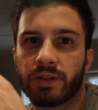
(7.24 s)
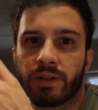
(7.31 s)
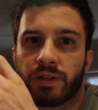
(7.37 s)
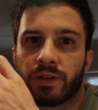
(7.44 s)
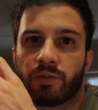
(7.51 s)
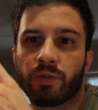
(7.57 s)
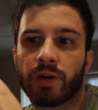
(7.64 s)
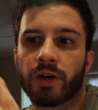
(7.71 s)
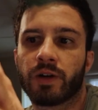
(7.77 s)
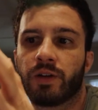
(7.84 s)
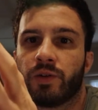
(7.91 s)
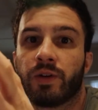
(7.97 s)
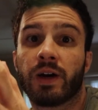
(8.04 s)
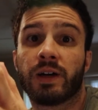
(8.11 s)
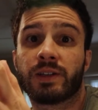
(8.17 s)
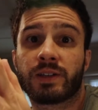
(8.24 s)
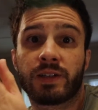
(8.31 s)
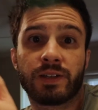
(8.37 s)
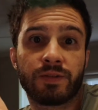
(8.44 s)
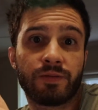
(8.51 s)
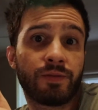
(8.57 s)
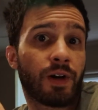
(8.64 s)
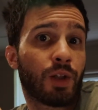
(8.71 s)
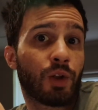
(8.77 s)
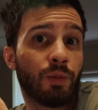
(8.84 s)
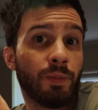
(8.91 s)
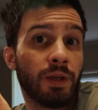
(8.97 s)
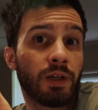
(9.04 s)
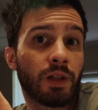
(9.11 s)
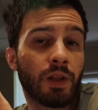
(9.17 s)
is where you guys get to follow
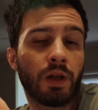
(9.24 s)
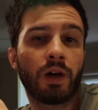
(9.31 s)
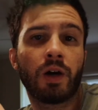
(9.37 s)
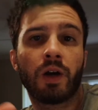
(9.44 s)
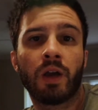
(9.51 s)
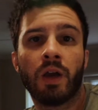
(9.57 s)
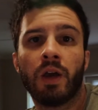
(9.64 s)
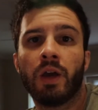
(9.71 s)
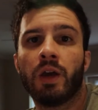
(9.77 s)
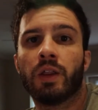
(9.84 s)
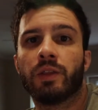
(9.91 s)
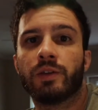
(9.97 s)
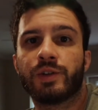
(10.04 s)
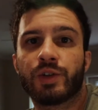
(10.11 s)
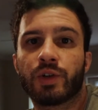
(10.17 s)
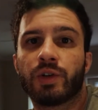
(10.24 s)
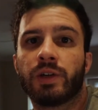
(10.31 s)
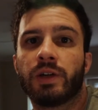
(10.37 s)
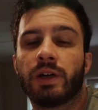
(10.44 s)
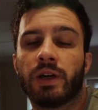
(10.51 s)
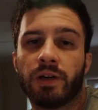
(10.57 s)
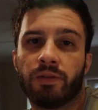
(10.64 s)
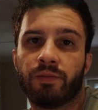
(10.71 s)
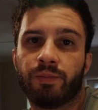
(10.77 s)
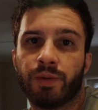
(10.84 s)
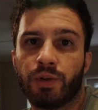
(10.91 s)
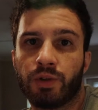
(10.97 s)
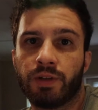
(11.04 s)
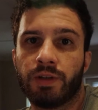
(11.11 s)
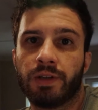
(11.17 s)
me along the journey of
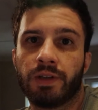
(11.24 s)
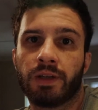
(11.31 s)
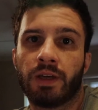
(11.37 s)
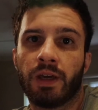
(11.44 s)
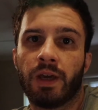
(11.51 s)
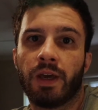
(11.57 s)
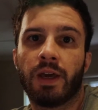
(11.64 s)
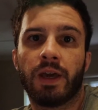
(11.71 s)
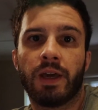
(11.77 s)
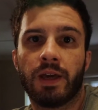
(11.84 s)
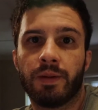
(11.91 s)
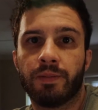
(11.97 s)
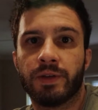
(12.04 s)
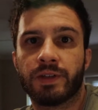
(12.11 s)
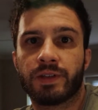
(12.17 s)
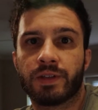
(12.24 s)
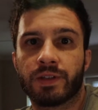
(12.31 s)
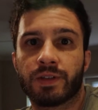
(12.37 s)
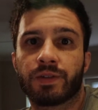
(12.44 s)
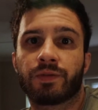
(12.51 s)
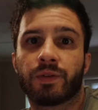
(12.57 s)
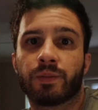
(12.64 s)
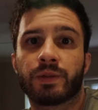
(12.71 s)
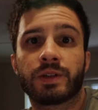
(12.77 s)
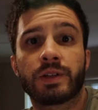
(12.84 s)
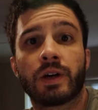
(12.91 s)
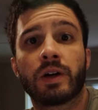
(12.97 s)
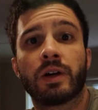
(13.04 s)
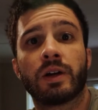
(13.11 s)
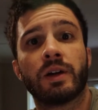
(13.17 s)
building a business from
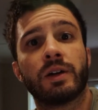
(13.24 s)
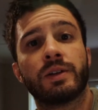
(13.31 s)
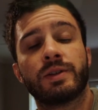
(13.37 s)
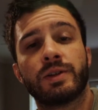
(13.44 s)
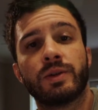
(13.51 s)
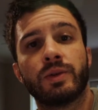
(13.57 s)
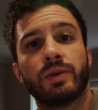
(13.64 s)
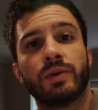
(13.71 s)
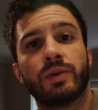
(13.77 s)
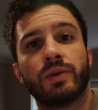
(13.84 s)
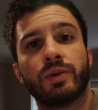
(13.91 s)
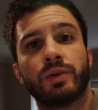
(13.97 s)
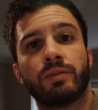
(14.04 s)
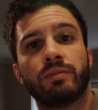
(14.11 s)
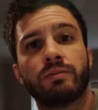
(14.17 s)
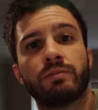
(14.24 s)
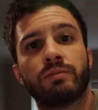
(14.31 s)
start to,